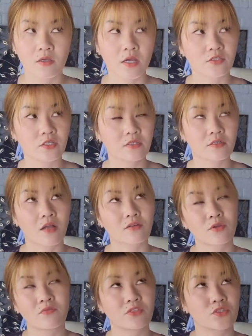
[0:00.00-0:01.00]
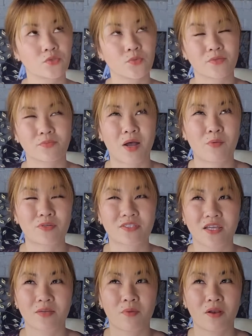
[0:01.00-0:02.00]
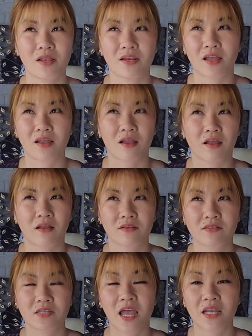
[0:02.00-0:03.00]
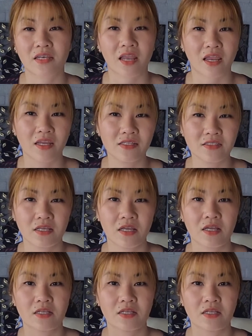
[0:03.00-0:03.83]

Actually, not even 2 weeks. I would say probably like 10 days.